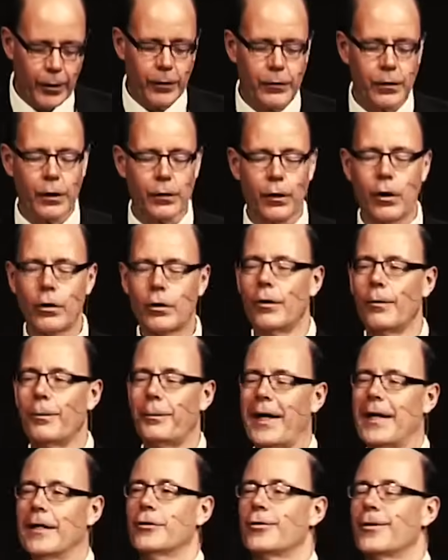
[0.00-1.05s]
the local
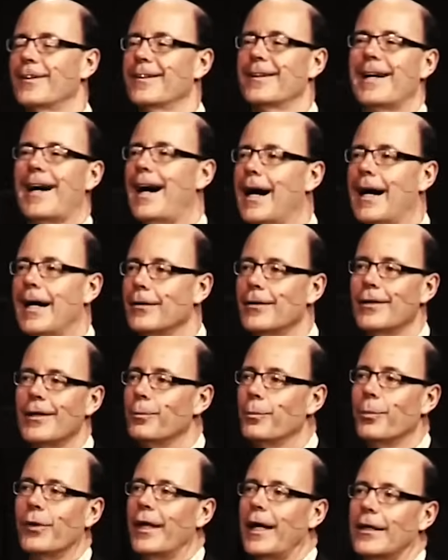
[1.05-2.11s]
patron god
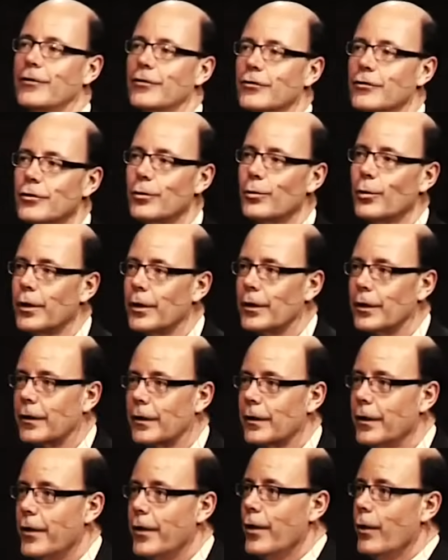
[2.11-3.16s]
that blessed your
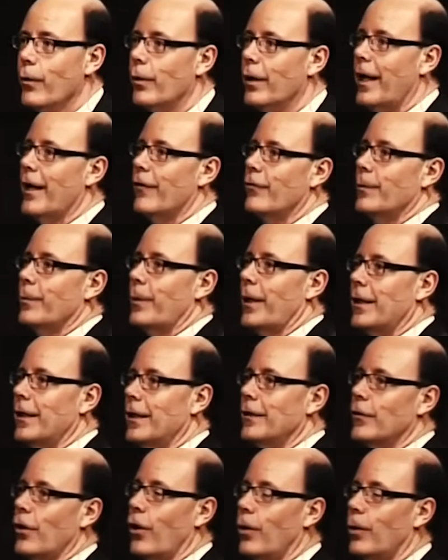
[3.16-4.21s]
work. Well, everybody
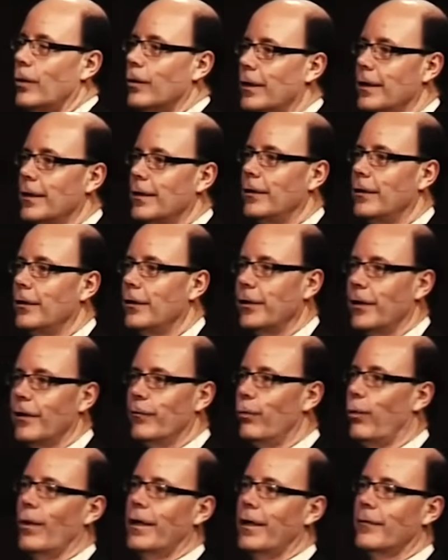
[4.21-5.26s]
in the whole guild
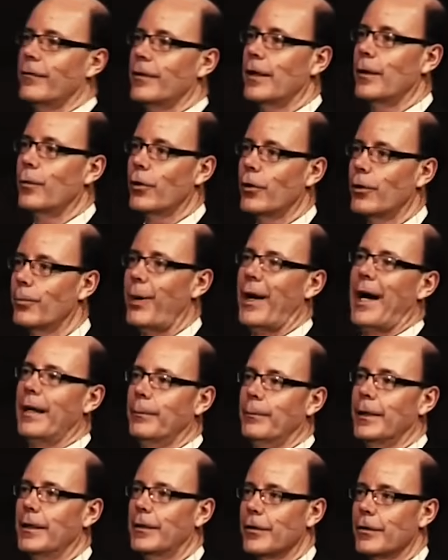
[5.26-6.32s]
of whatever they were,
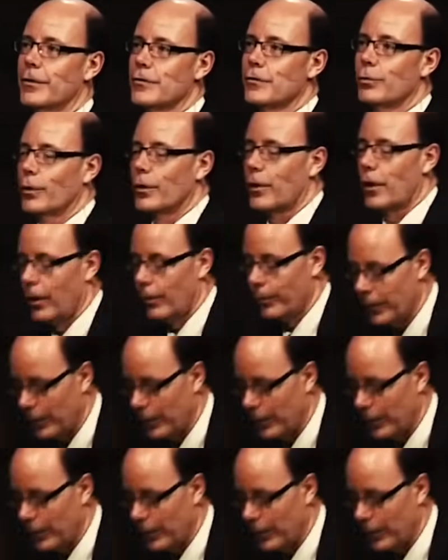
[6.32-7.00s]
pot makers, would all